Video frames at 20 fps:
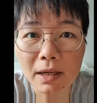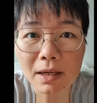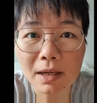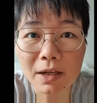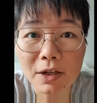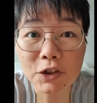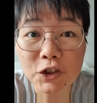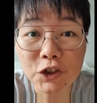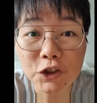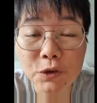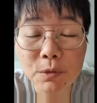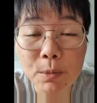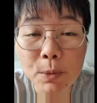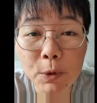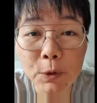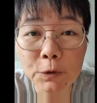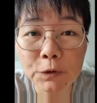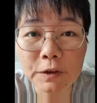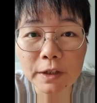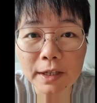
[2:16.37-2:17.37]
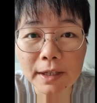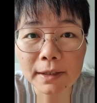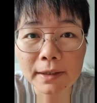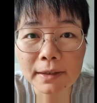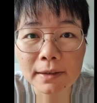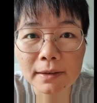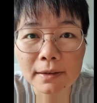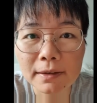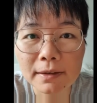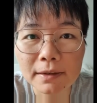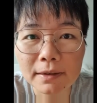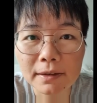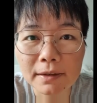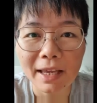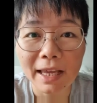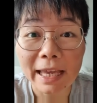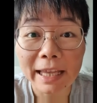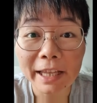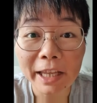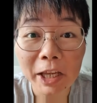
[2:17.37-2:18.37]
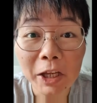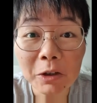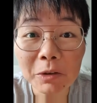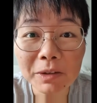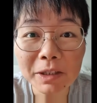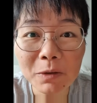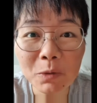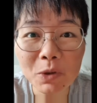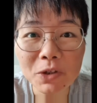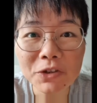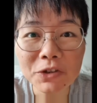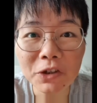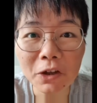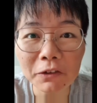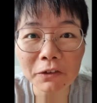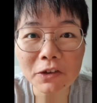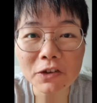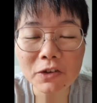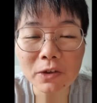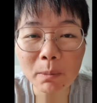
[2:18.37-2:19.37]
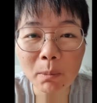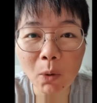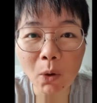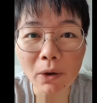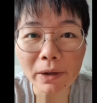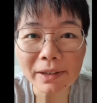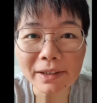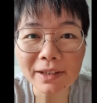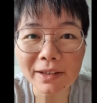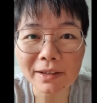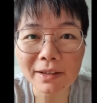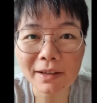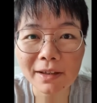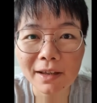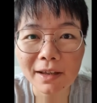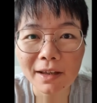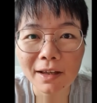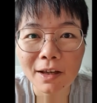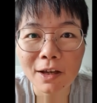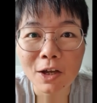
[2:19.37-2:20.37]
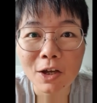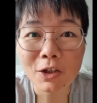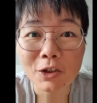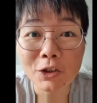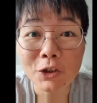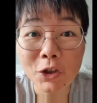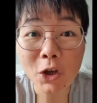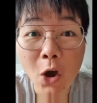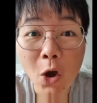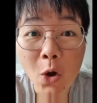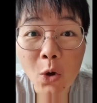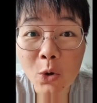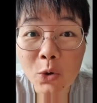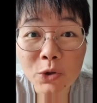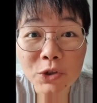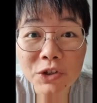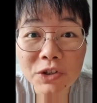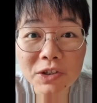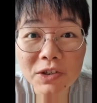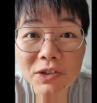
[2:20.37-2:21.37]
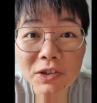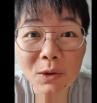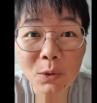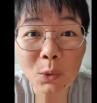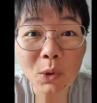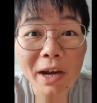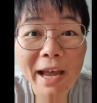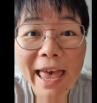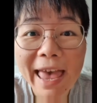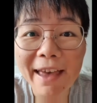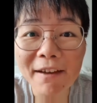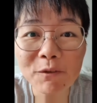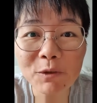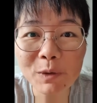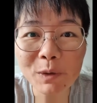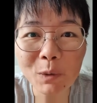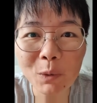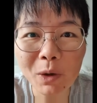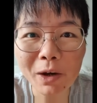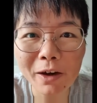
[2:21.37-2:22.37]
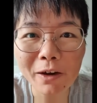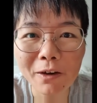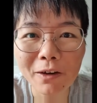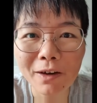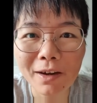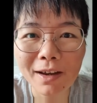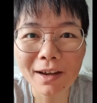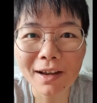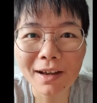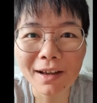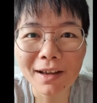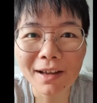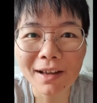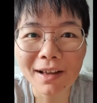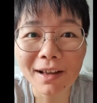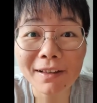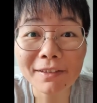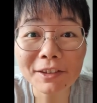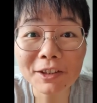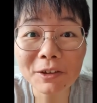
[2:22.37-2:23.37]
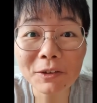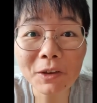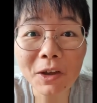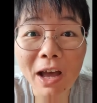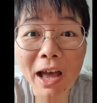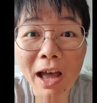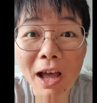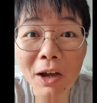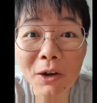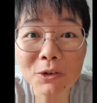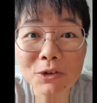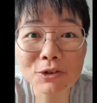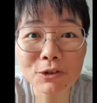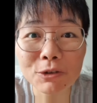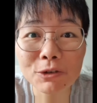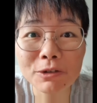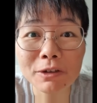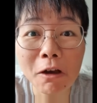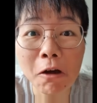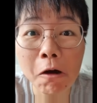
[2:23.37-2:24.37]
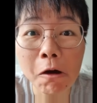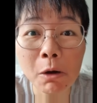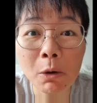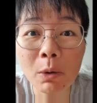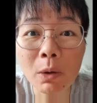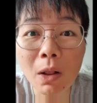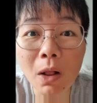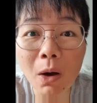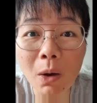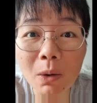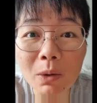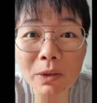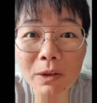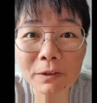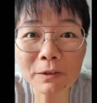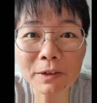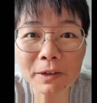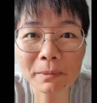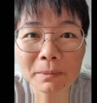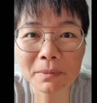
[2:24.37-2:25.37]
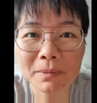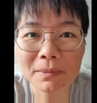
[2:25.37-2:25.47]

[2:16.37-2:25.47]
she moved in. And Hildy was not disappointed. Ghosts were everywhere, until the house could not hold all of them.